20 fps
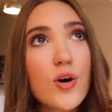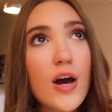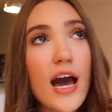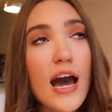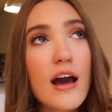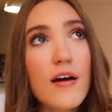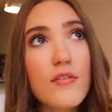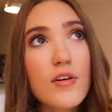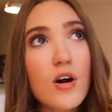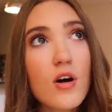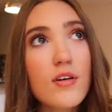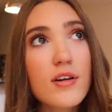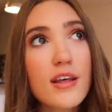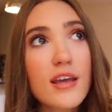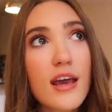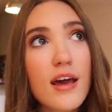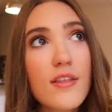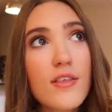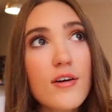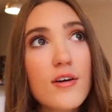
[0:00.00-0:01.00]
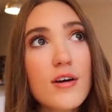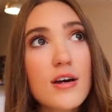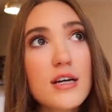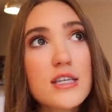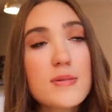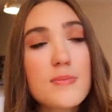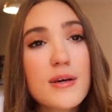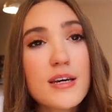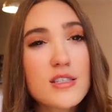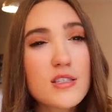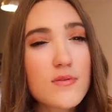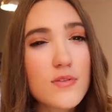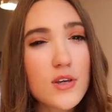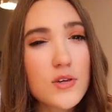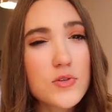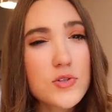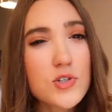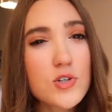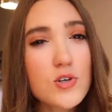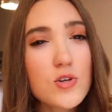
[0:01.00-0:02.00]
have it all together is because of
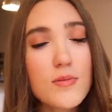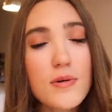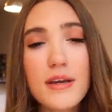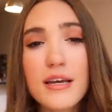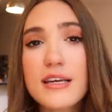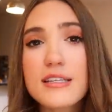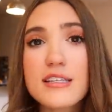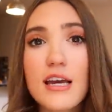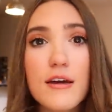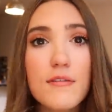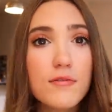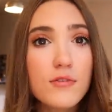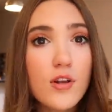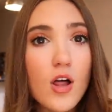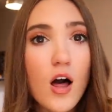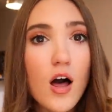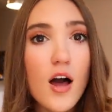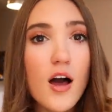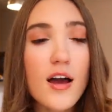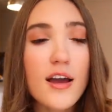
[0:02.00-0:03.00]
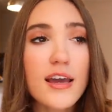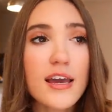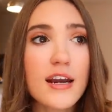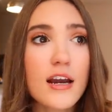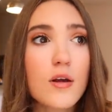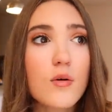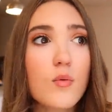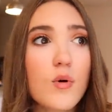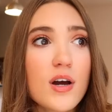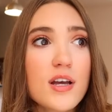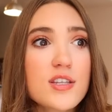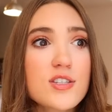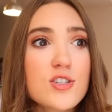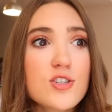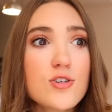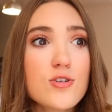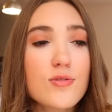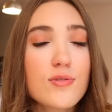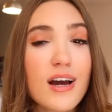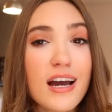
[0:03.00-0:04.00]
YouTube and because I vlog and I want
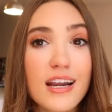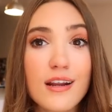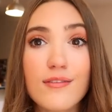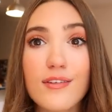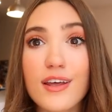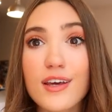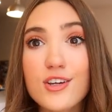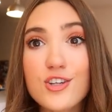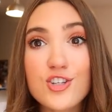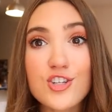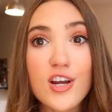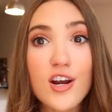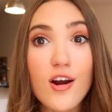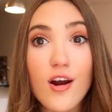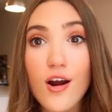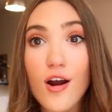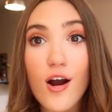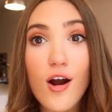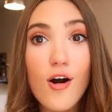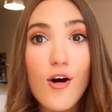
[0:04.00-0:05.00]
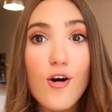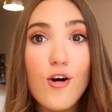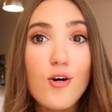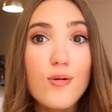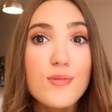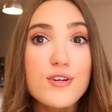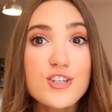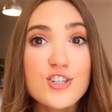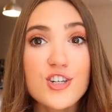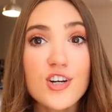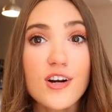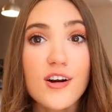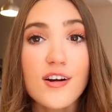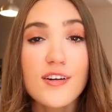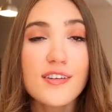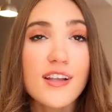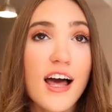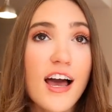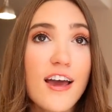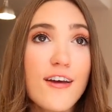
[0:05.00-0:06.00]
to kind of like share our home and share
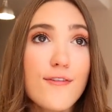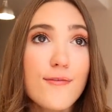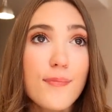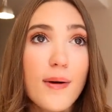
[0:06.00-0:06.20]
our life.